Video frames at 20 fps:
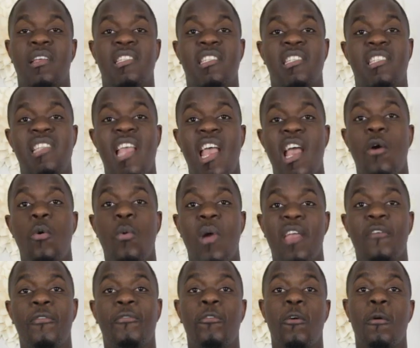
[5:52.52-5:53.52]
Stay
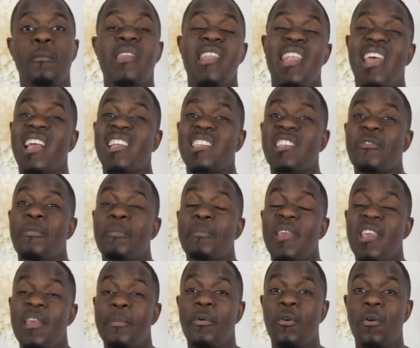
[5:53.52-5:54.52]
away from negative
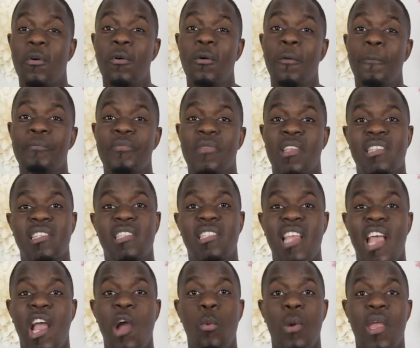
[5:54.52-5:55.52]
people.
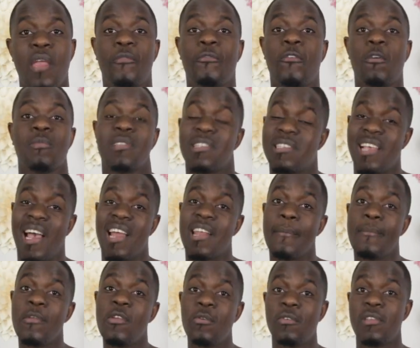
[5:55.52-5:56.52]
Stay away from
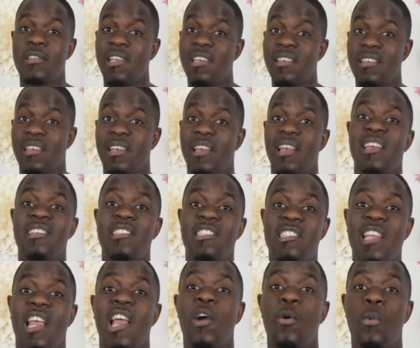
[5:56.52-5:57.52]
sad music.
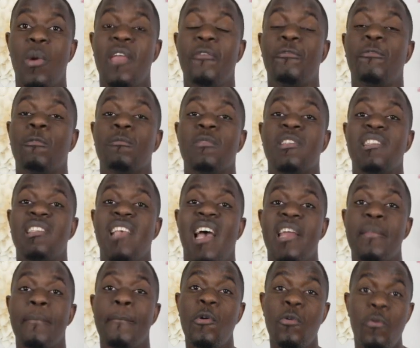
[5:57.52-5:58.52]
Stay away from
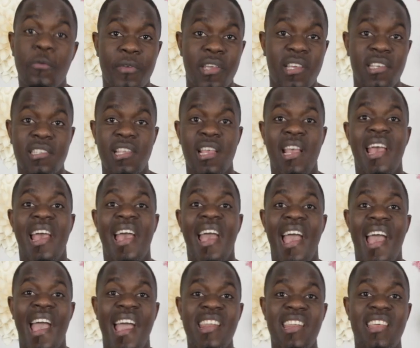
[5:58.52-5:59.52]
sad movies.
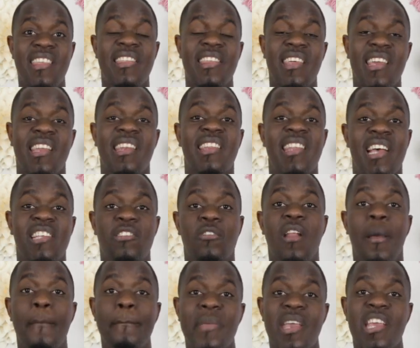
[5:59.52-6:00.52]
Anything that's
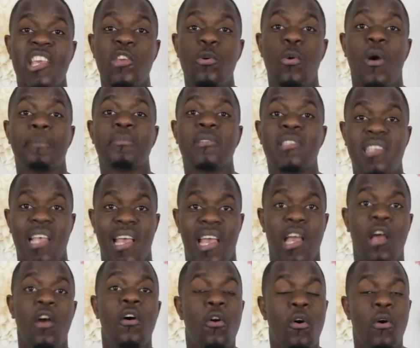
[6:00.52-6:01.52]
gonna make you
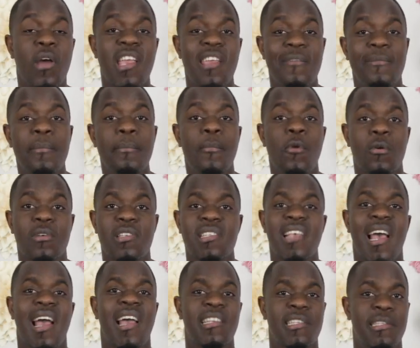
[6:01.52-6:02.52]
upset or even more
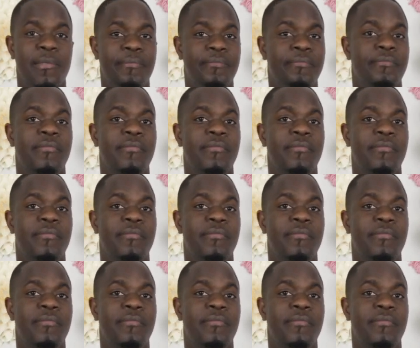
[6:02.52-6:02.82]
sad.